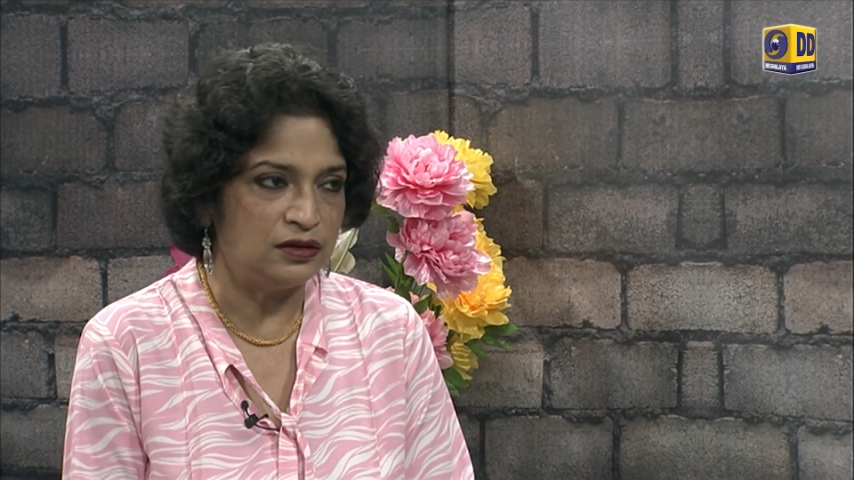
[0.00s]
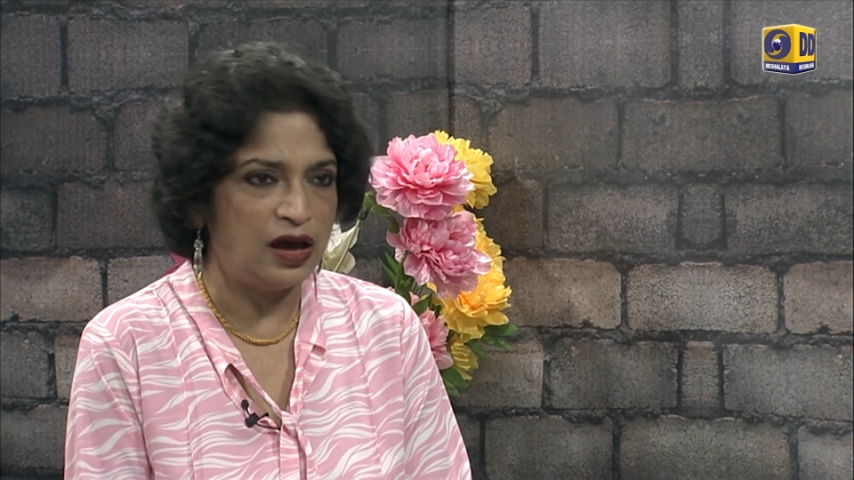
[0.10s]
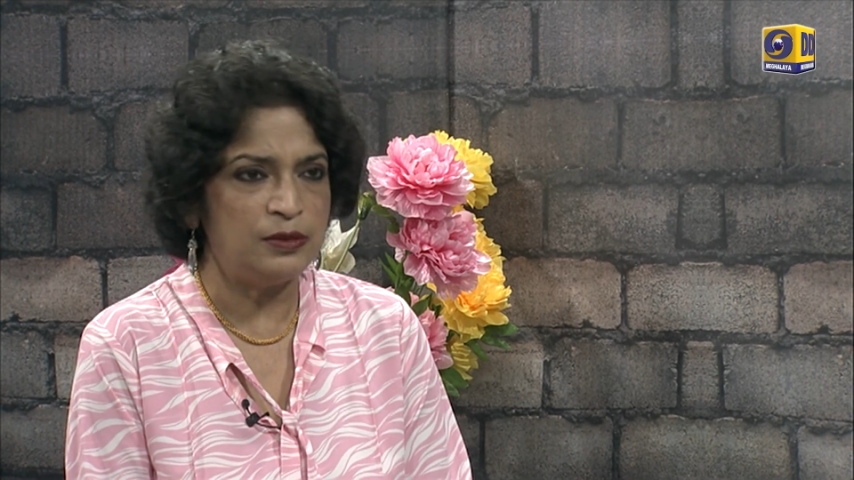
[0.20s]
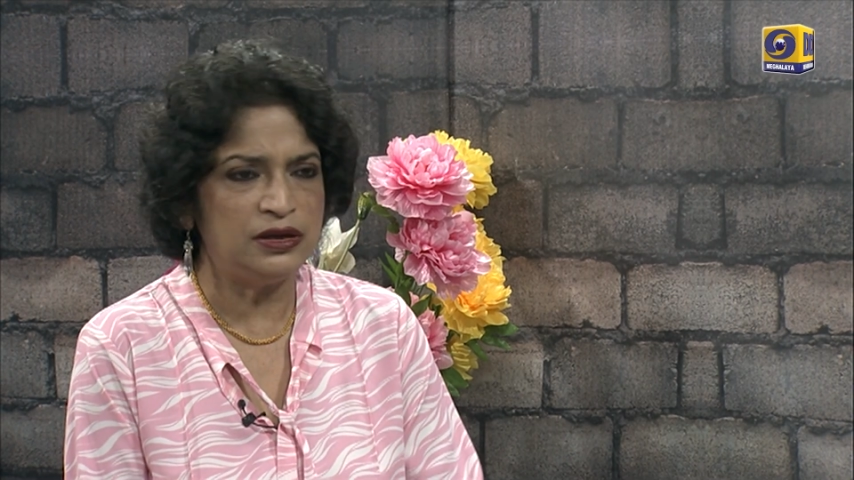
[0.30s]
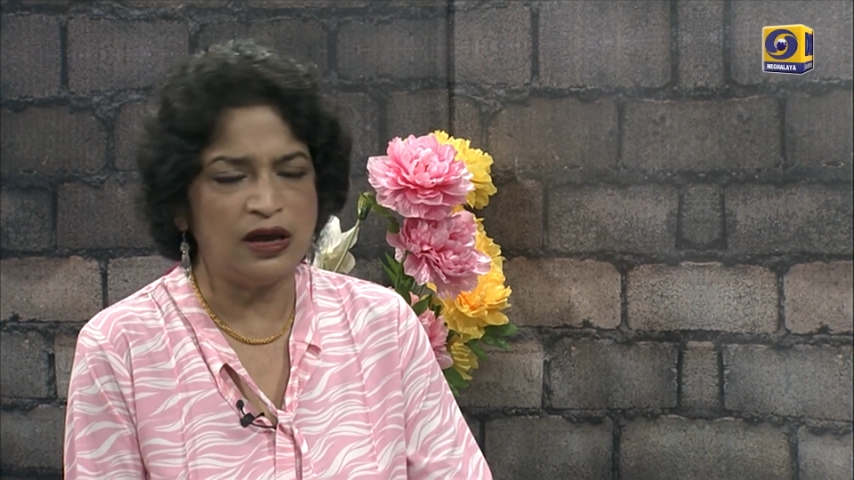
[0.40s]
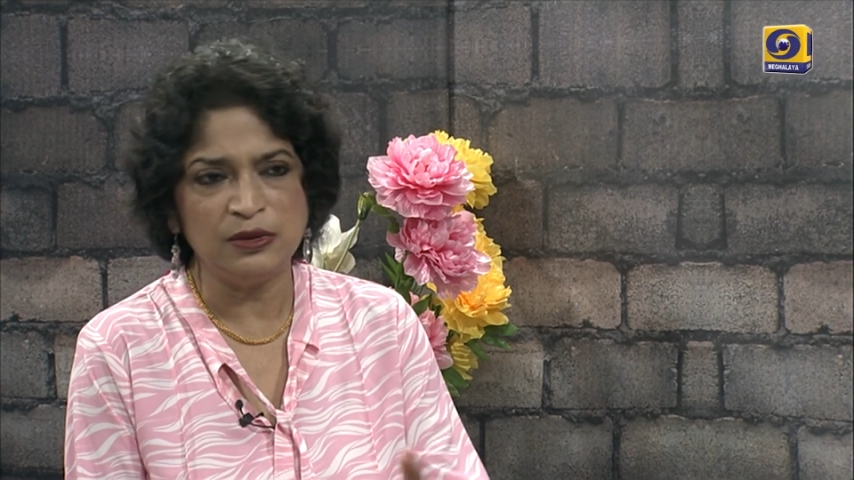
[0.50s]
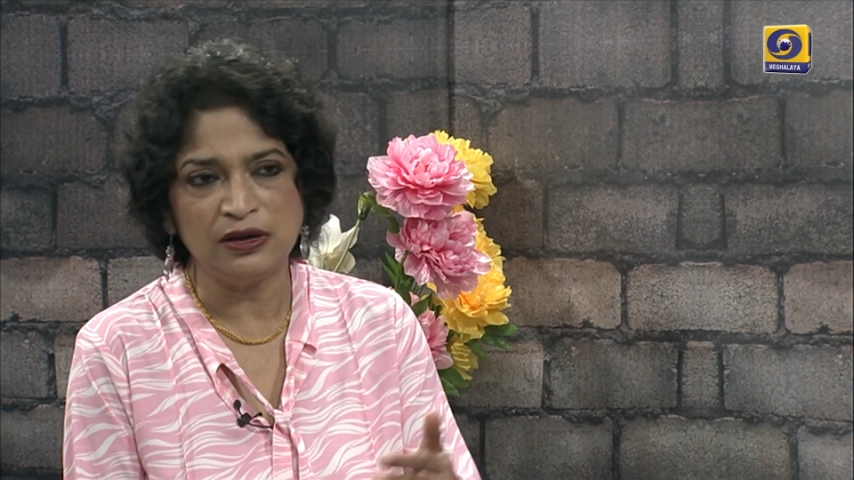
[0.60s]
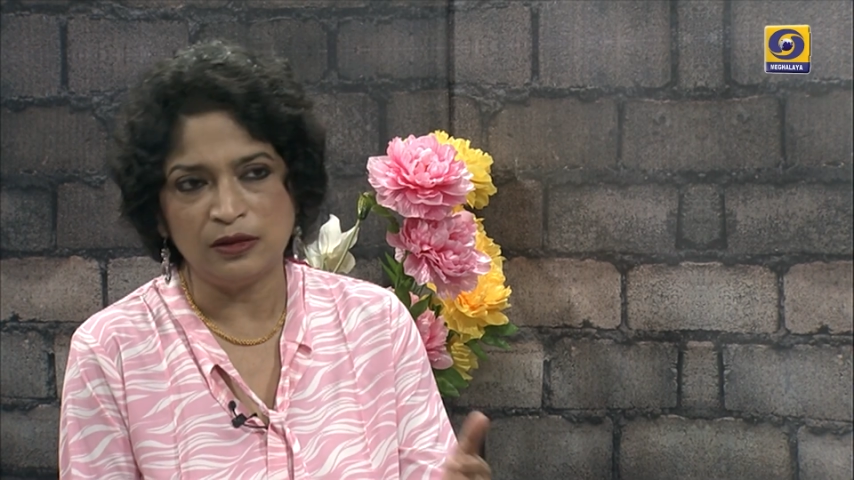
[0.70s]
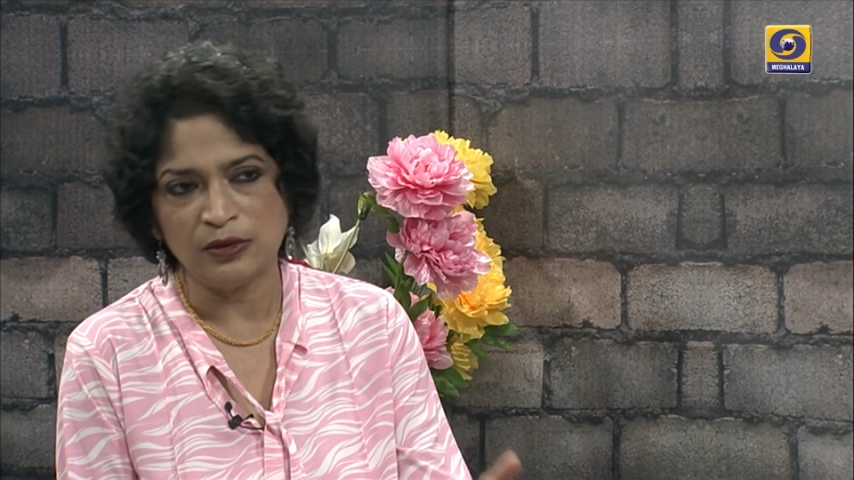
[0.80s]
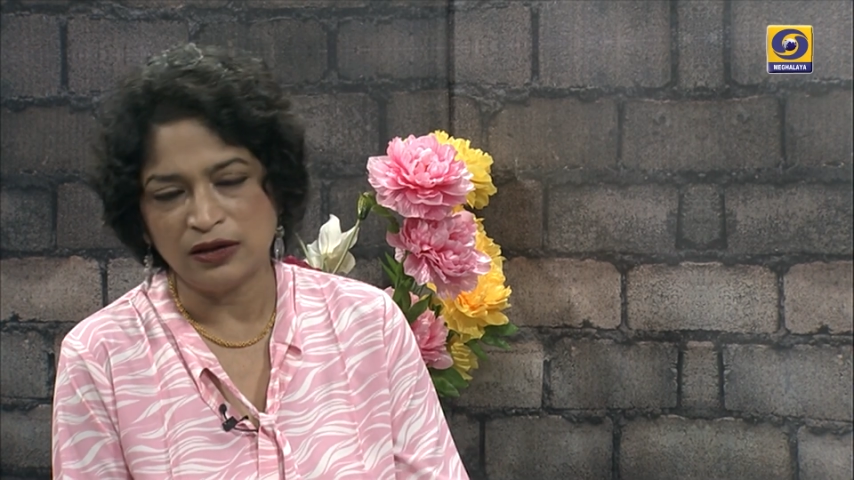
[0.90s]

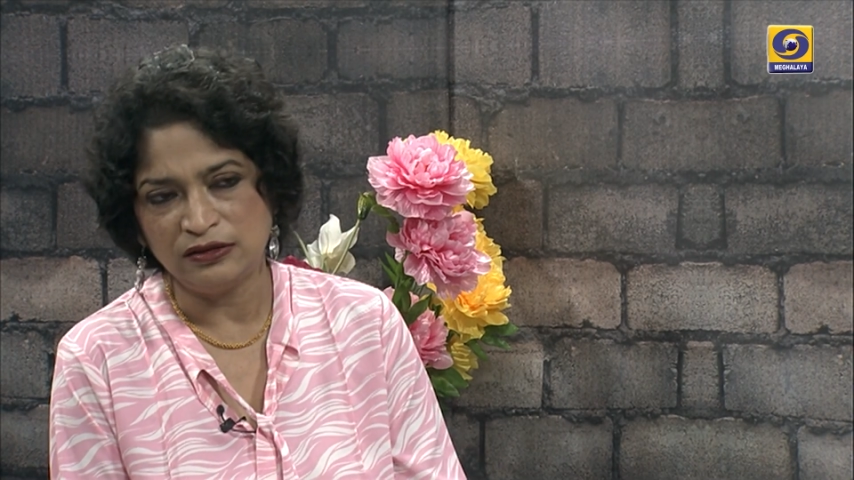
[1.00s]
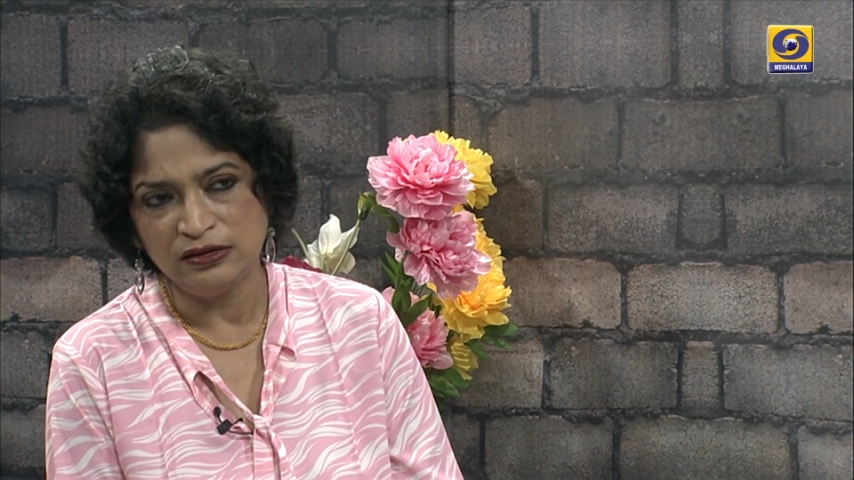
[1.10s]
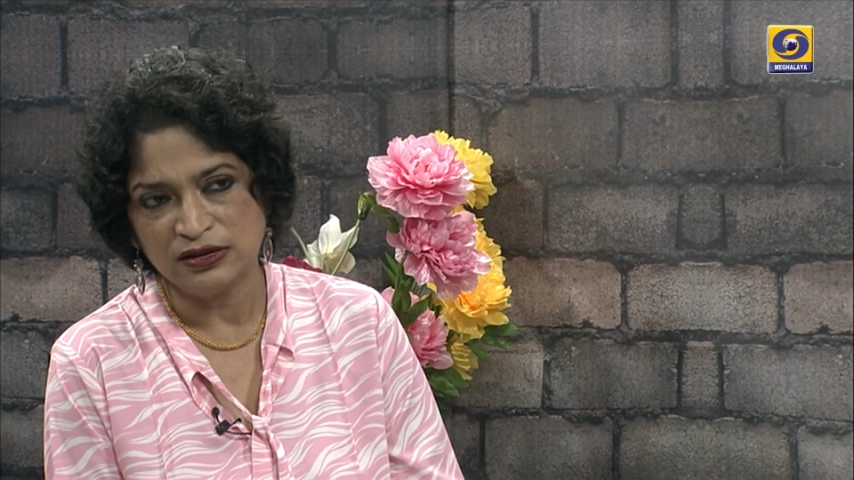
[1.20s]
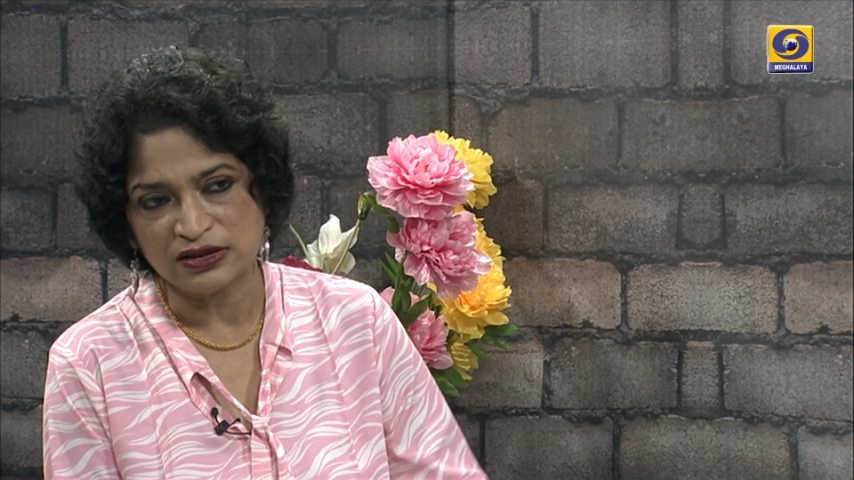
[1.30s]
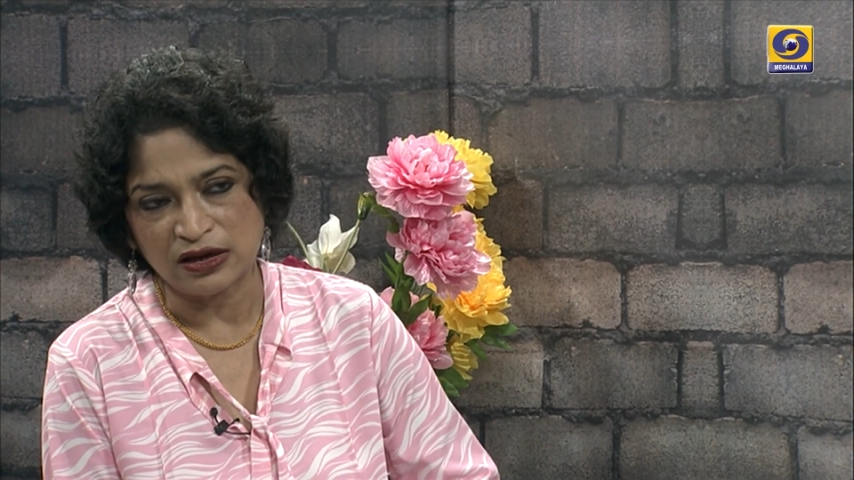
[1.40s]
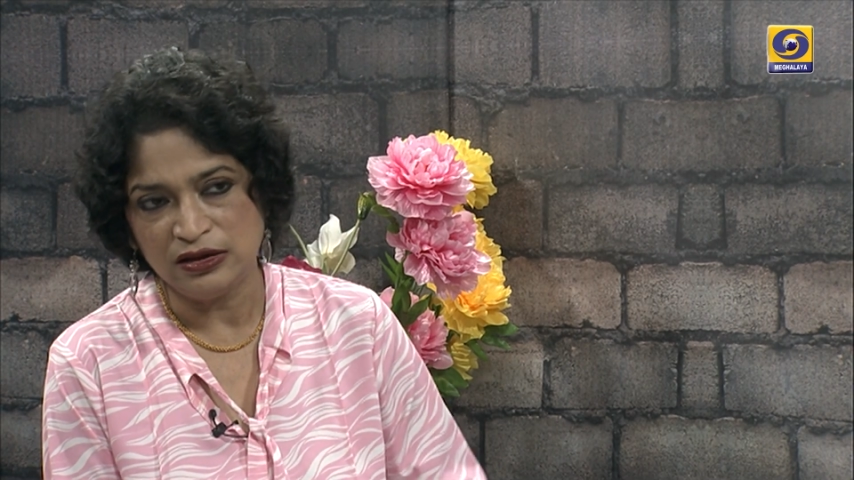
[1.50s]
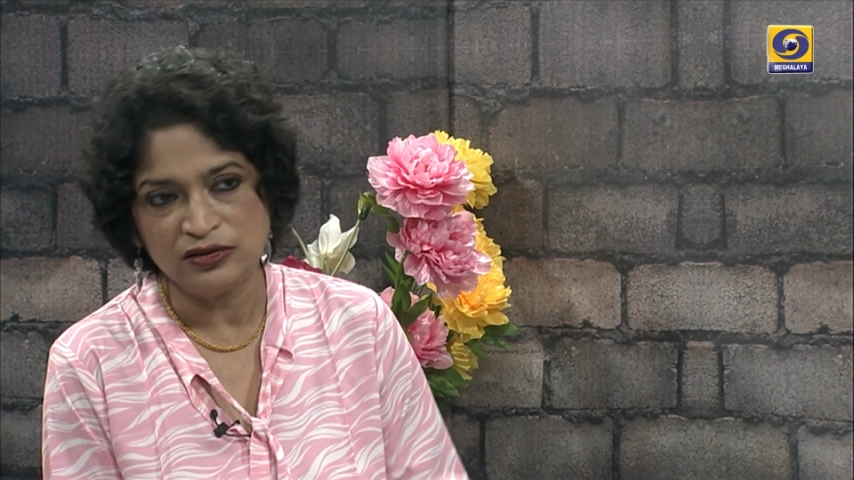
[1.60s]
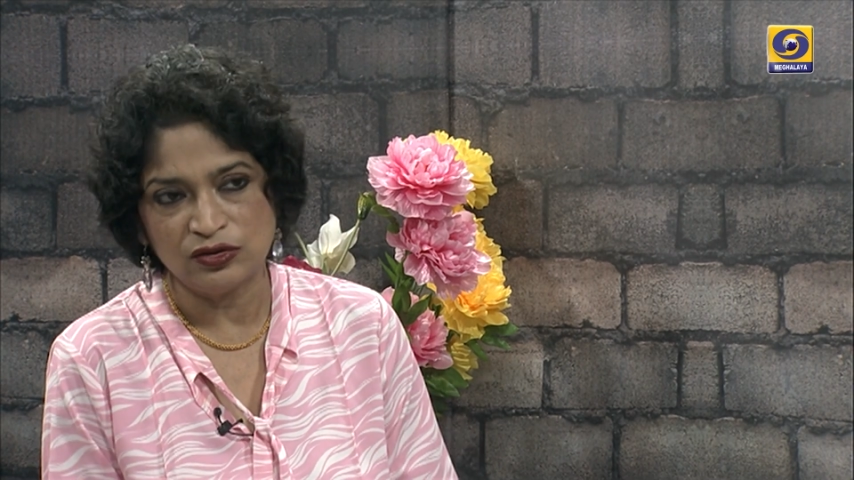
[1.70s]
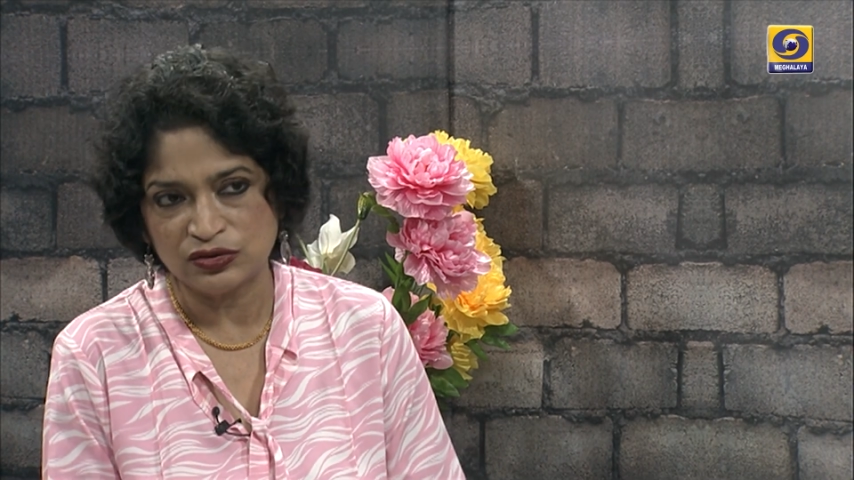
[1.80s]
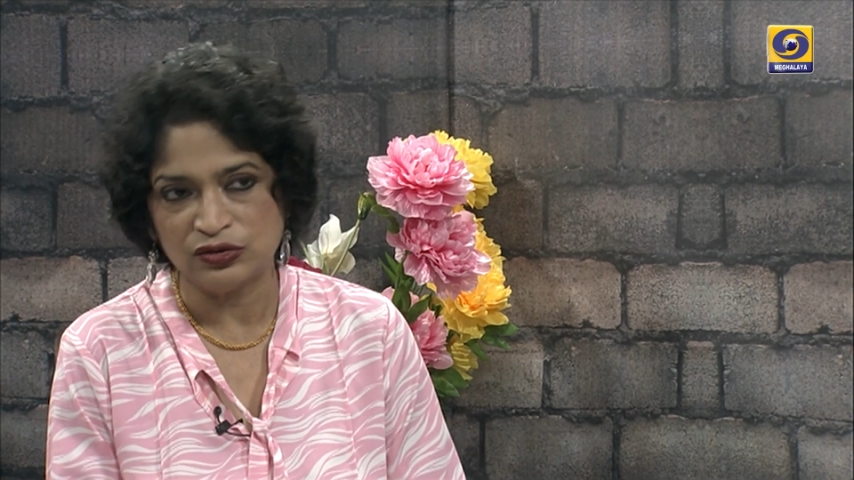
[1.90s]
I think the
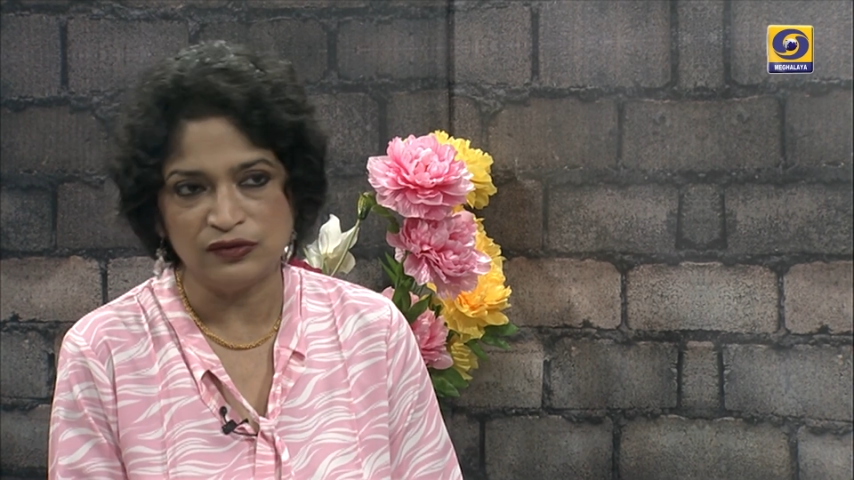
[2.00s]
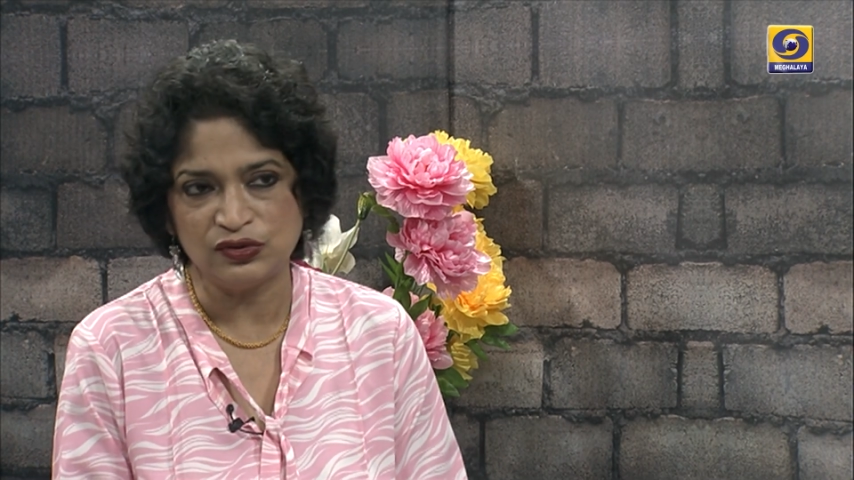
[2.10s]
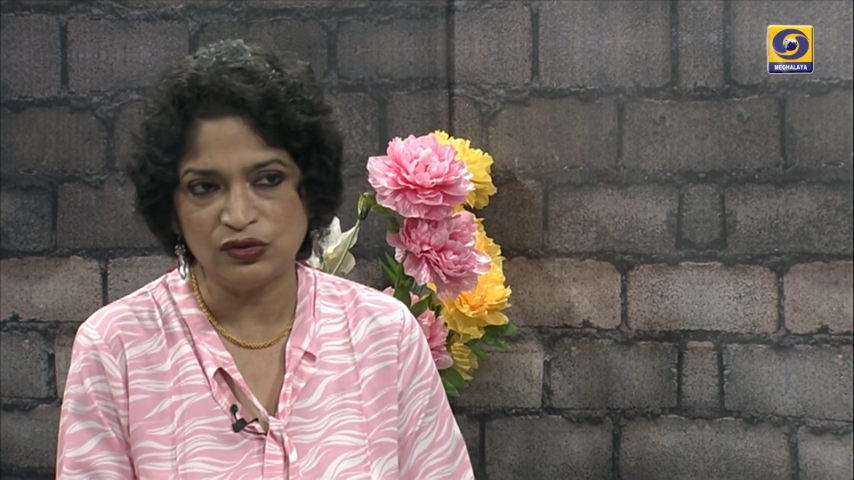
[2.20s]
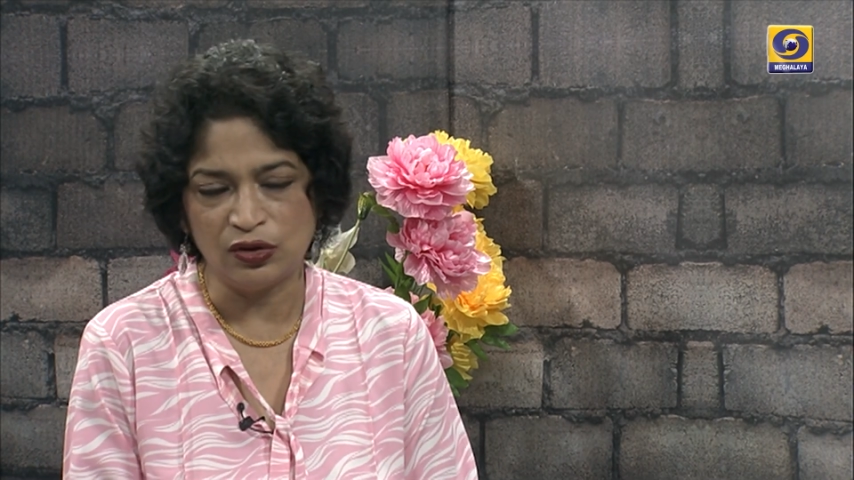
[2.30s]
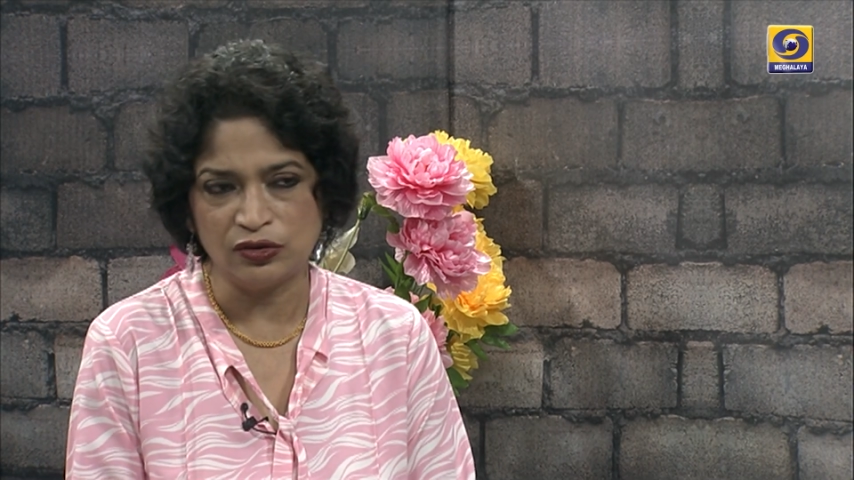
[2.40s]
studies also gives you a lot